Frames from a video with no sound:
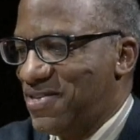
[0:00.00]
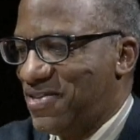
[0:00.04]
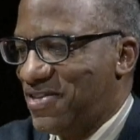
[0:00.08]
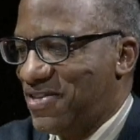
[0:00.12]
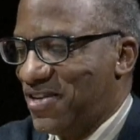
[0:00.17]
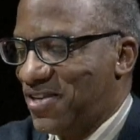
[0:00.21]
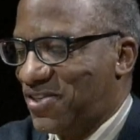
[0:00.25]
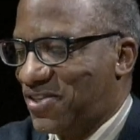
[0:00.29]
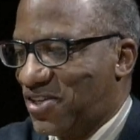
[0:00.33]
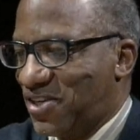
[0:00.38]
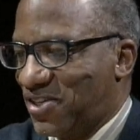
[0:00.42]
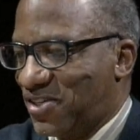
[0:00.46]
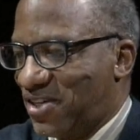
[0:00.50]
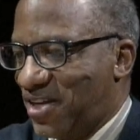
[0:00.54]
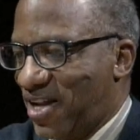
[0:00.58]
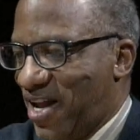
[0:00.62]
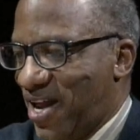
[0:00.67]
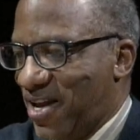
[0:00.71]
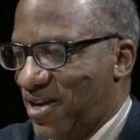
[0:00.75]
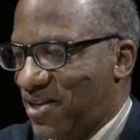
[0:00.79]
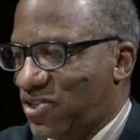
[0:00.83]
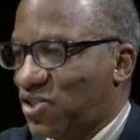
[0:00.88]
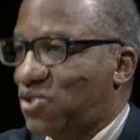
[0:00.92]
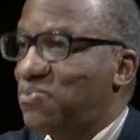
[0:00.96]
this is
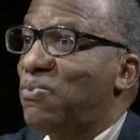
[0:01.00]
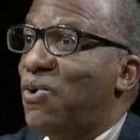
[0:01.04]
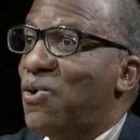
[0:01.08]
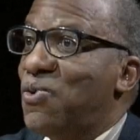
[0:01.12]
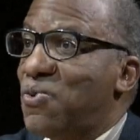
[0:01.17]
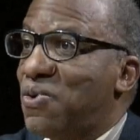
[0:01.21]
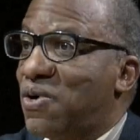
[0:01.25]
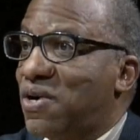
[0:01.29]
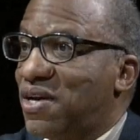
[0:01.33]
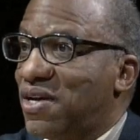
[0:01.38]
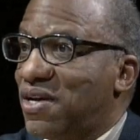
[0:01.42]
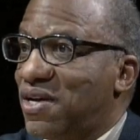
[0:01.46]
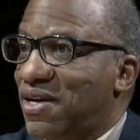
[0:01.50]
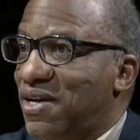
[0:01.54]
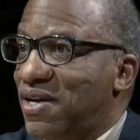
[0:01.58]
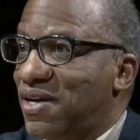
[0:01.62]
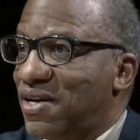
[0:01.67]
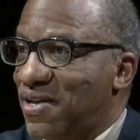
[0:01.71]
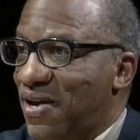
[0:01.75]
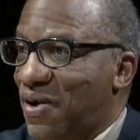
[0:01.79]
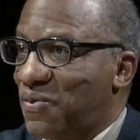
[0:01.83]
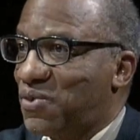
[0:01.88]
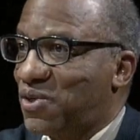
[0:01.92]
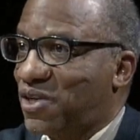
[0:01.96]
like smoke
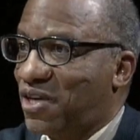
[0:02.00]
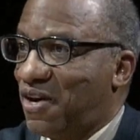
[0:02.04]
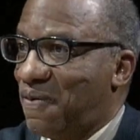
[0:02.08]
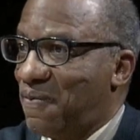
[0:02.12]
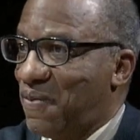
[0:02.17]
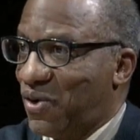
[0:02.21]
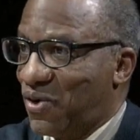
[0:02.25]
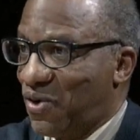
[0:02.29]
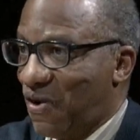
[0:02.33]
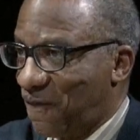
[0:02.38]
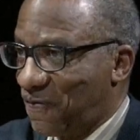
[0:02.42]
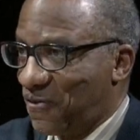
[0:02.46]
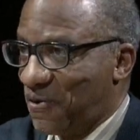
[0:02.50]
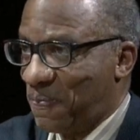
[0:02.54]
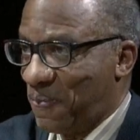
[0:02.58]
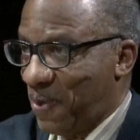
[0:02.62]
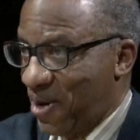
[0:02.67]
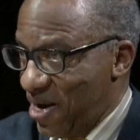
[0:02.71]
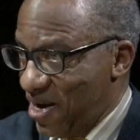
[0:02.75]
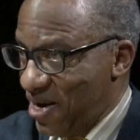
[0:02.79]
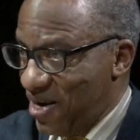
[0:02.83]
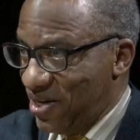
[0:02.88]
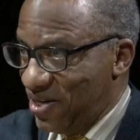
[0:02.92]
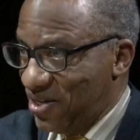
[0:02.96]
that was coming off the
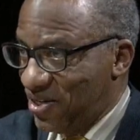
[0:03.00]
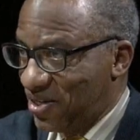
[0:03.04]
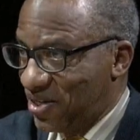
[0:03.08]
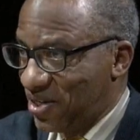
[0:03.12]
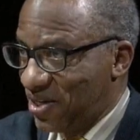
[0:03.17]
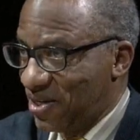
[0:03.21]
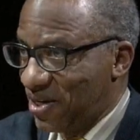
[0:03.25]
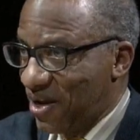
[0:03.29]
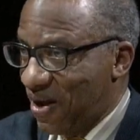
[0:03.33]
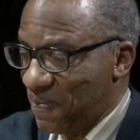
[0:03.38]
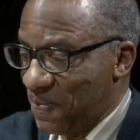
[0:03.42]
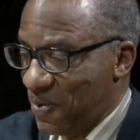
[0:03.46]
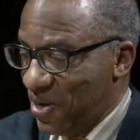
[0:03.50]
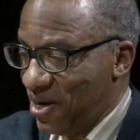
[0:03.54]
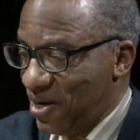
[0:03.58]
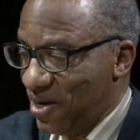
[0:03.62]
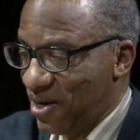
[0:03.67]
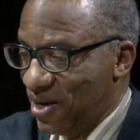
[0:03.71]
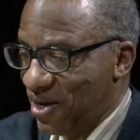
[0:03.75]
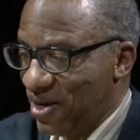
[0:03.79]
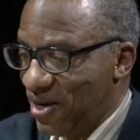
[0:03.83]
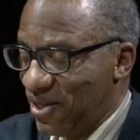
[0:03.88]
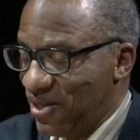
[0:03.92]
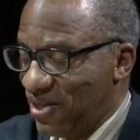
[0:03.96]
page. I mean,
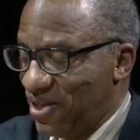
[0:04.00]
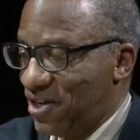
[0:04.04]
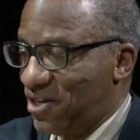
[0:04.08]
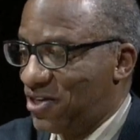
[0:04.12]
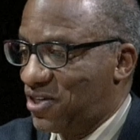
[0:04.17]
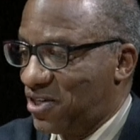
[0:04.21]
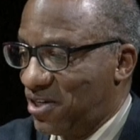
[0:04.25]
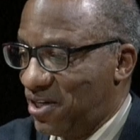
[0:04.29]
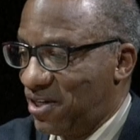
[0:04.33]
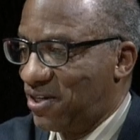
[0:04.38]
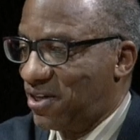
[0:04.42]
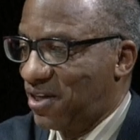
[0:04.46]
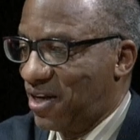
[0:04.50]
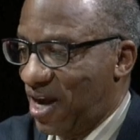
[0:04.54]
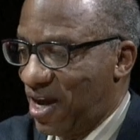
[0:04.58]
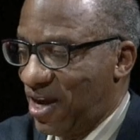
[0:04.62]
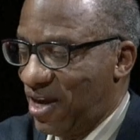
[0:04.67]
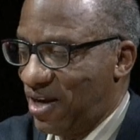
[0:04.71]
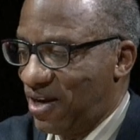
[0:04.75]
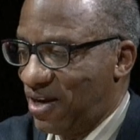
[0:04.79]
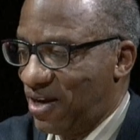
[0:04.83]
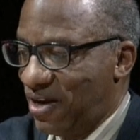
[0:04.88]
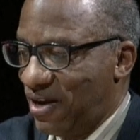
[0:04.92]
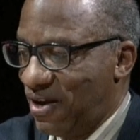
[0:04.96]
this is
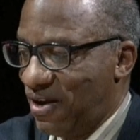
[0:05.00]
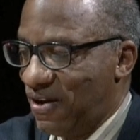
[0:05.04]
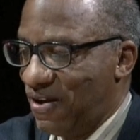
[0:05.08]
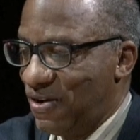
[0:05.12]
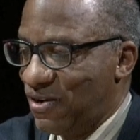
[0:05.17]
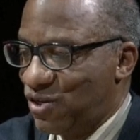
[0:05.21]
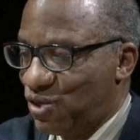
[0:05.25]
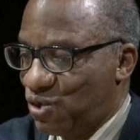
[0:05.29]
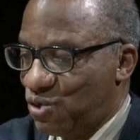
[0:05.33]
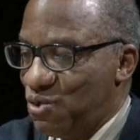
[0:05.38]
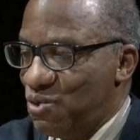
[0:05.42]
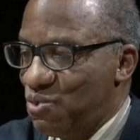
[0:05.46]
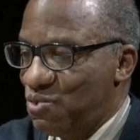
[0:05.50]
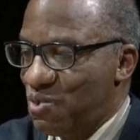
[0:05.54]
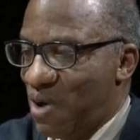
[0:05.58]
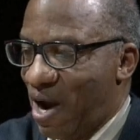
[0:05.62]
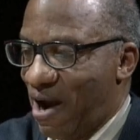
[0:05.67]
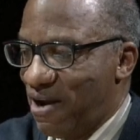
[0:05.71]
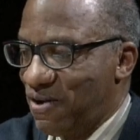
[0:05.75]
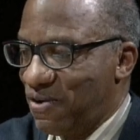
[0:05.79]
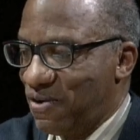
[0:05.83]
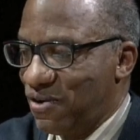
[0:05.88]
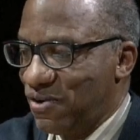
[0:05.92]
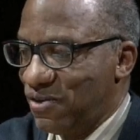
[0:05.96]
like two
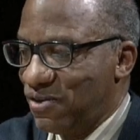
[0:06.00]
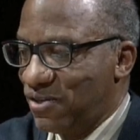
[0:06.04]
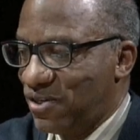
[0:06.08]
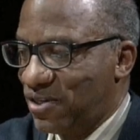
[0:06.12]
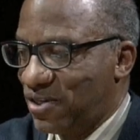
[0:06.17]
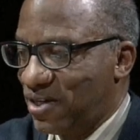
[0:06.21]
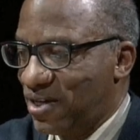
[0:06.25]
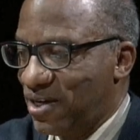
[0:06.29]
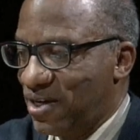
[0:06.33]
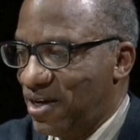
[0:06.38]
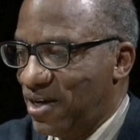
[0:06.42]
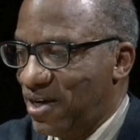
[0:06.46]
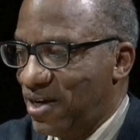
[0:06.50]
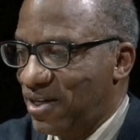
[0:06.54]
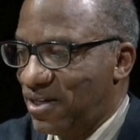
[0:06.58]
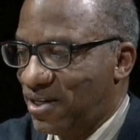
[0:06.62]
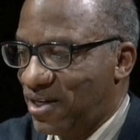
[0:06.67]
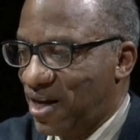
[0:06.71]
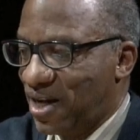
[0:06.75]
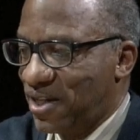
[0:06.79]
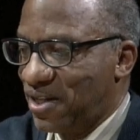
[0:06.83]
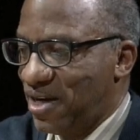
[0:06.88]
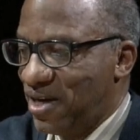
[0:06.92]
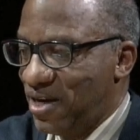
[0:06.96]
writers
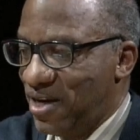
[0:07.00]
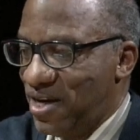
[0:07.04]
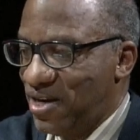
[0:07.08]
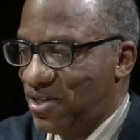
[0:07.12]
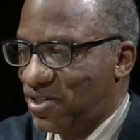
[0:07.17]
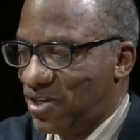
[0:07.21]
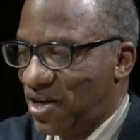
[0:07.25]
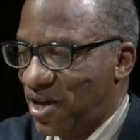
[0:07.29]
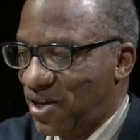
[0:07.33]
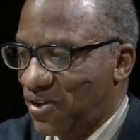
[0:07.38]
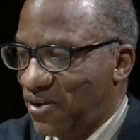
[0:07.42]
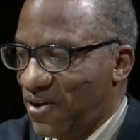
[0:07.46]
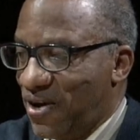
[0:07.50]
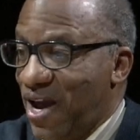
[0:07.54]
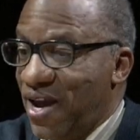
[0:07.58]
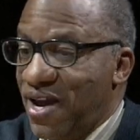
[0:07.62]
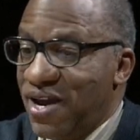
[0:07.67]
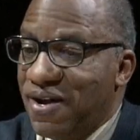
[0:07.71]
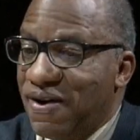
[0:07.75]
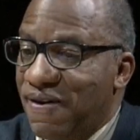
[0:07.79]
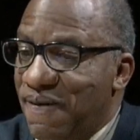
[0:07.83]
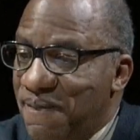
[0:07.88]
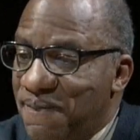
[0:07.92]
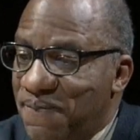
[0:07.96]
telling each other,
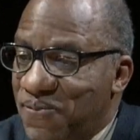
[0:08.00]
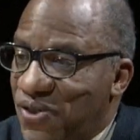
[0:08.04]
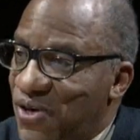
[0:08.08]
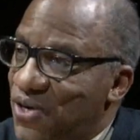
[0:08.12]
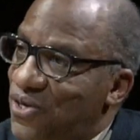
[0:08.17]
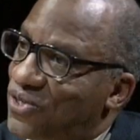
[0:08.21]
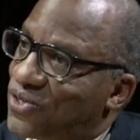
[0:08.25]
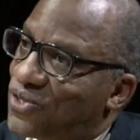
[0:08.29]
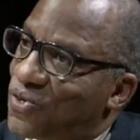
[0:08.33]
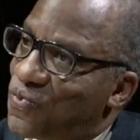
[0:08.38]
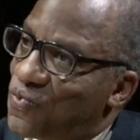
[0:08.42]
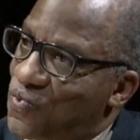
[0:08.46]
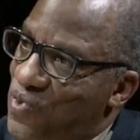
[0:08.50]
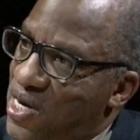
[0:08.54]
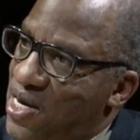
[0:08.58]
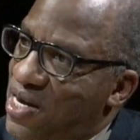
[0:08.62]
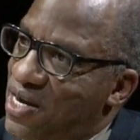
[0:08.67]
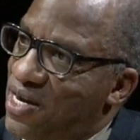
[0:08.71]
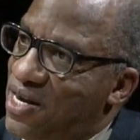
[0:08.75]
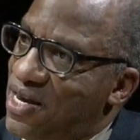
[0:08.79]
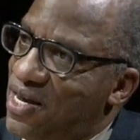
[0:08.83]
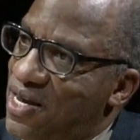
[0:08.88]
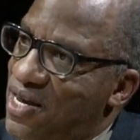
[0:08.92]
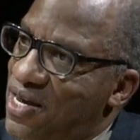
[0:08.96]
hey, there's a
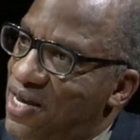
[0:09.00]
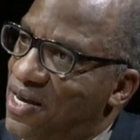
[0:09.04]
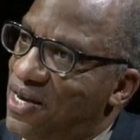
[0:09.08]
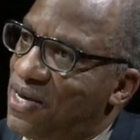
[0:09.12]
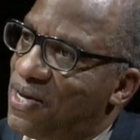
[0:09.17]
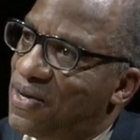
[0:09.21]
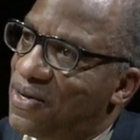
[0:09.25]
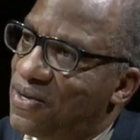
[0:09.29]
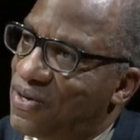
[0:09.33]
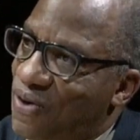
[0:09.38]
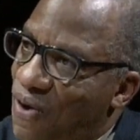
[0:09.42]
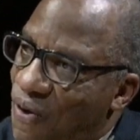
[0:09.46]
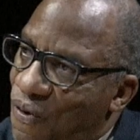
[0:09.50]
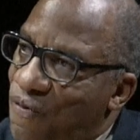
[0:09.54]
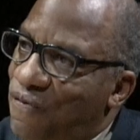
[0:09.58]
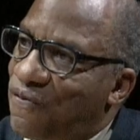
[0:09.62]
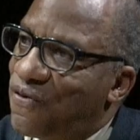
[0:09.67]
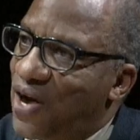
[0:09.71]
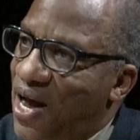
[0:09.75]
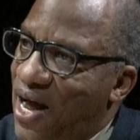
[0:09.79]
reading over